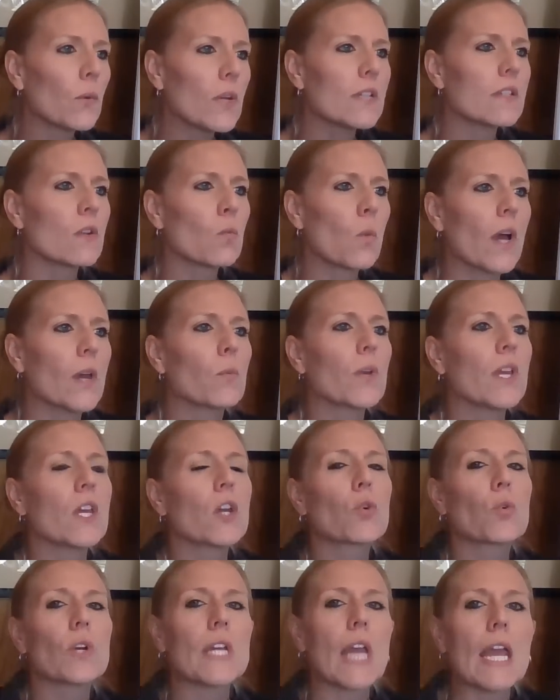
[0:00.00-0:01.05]
reason why
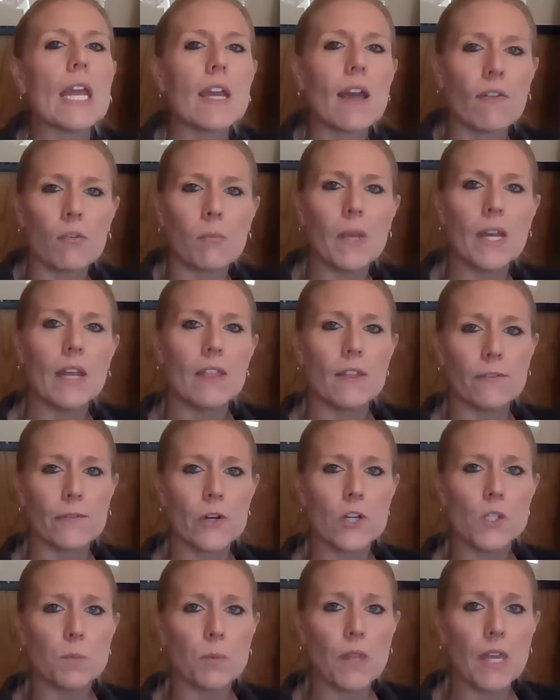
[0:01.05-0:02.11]
we create government in the
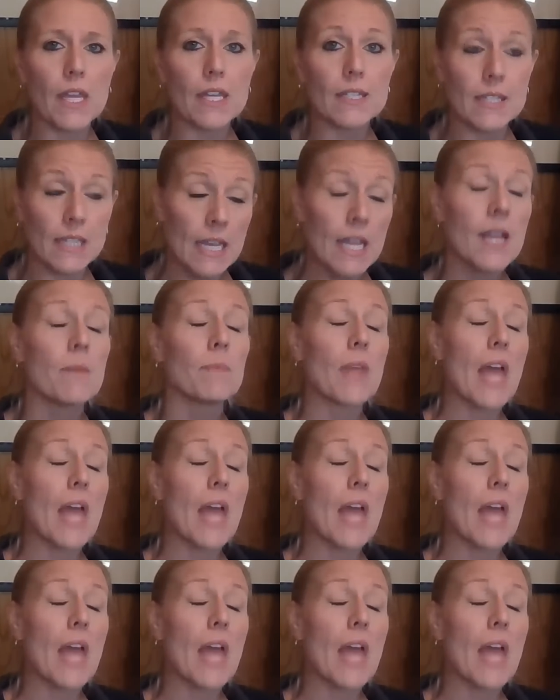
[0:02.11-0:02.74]
first place,